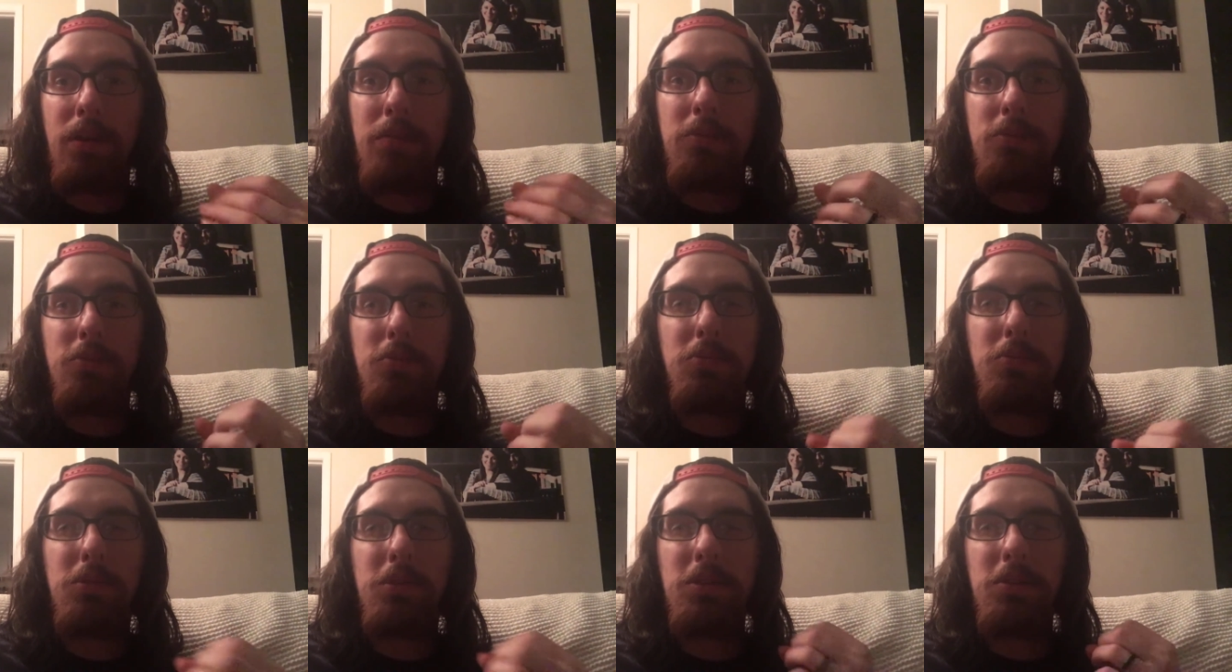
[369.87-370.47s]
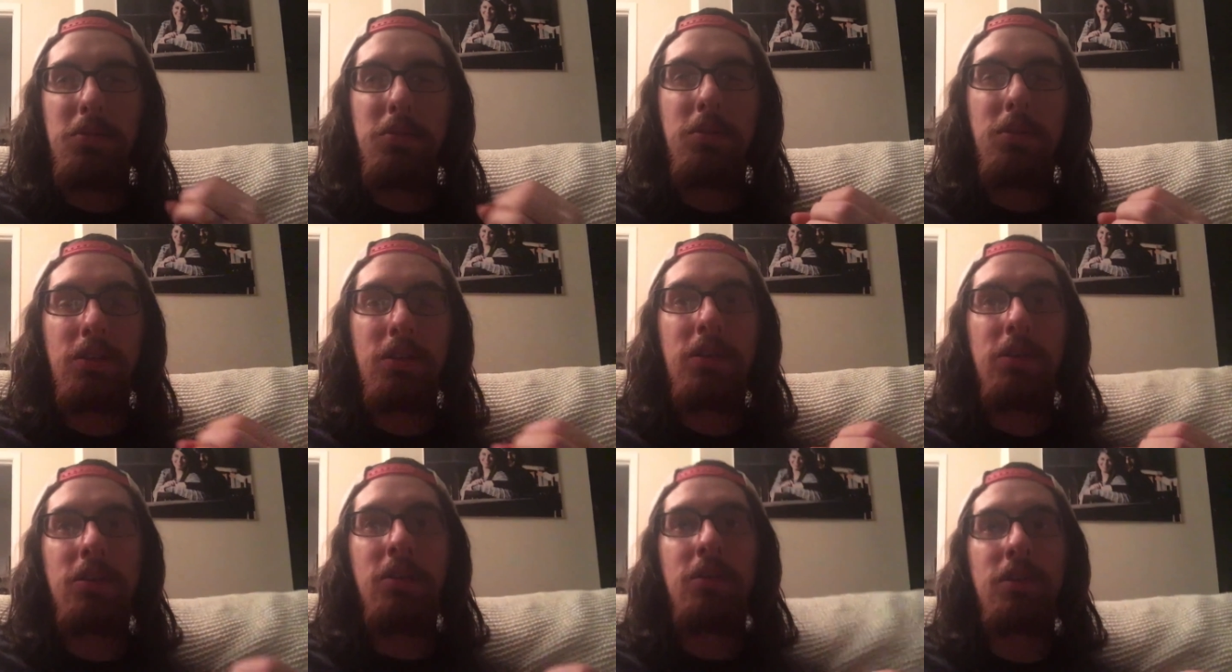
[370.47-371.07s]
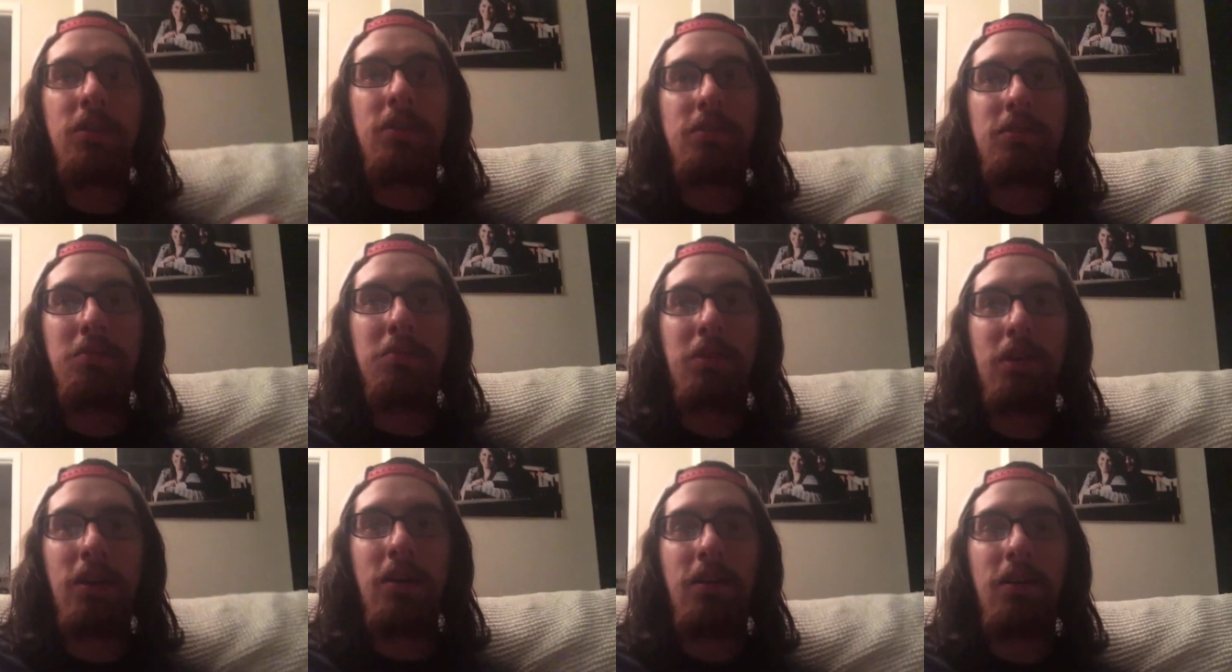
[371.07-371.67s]
I'm just really, really curious
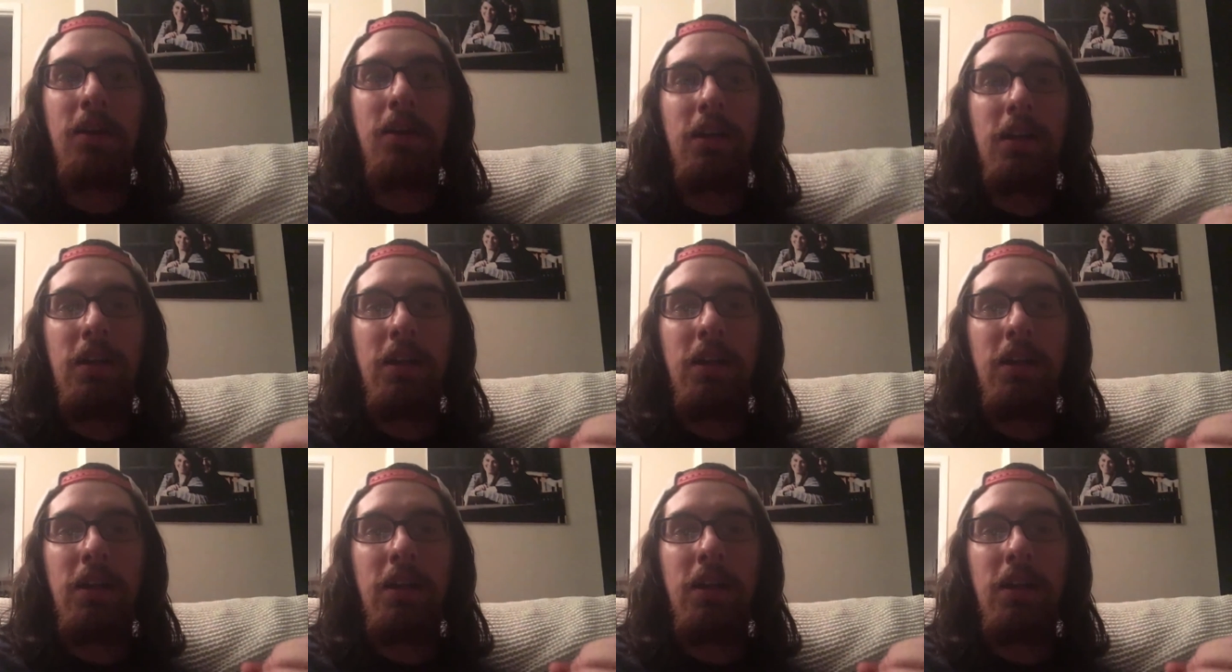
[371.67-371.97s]
about